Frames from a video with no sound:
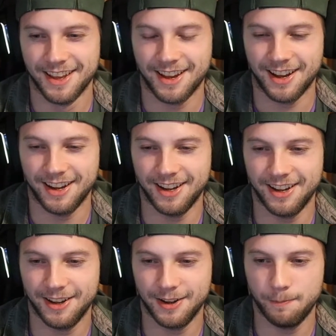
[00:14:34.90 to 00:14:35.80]

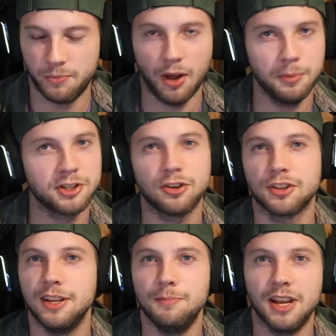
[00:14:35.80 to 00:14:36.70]
I'll be sure to
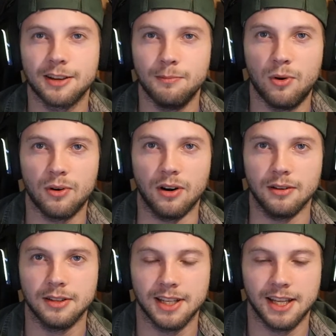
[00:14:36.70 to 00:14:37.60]
keep making more.
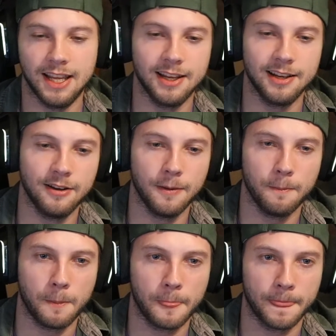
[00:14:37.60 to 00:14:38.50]
And
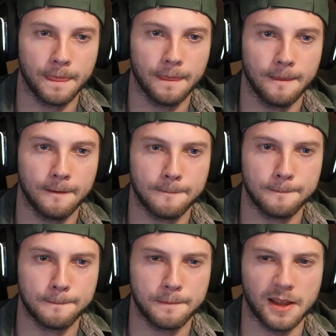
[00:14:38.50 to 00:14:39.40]

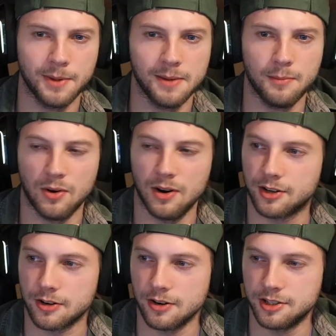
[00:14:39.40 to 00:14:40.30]
I've been more
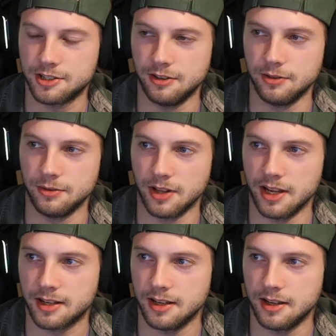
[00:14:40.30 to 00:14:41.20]
encouraged to do
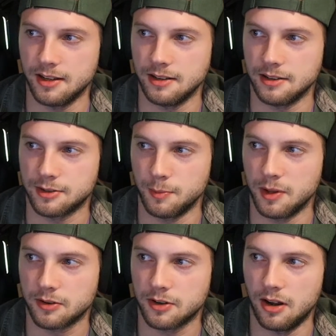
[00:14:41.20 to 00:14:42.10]
like some
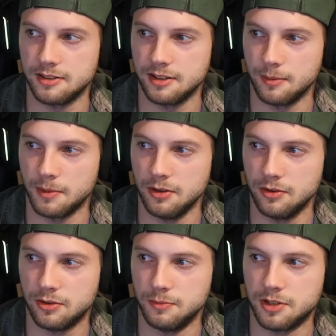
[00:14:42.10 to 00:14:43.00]
other content on my
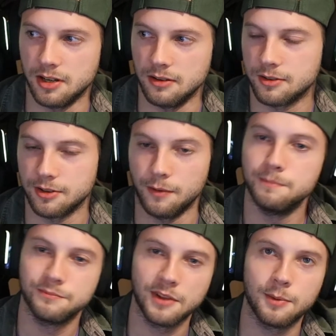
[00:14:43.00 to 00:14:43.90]
YouTube channel. So
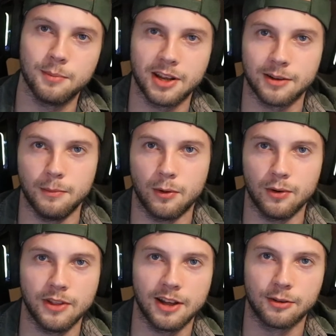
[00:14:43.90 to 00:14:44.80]
I'll be making more
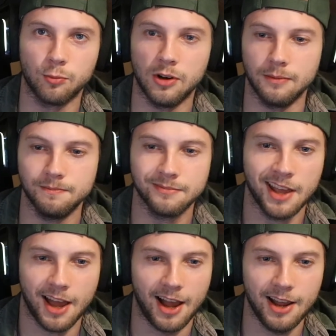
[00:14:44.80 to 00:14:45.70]
of that as well.
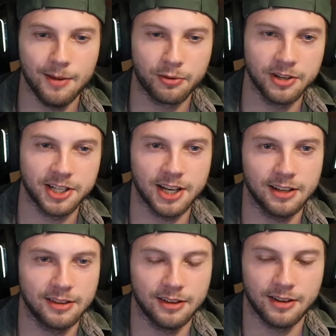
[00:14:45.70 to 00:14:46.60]
I
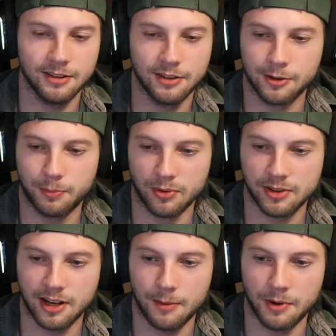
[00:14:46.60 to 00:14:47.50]
appreciate the support
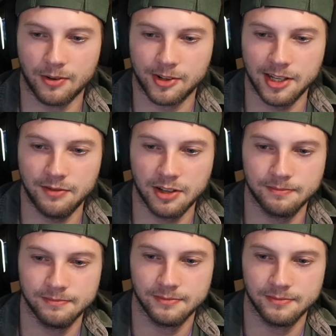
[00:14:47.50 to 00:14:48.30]
that I've been receiving.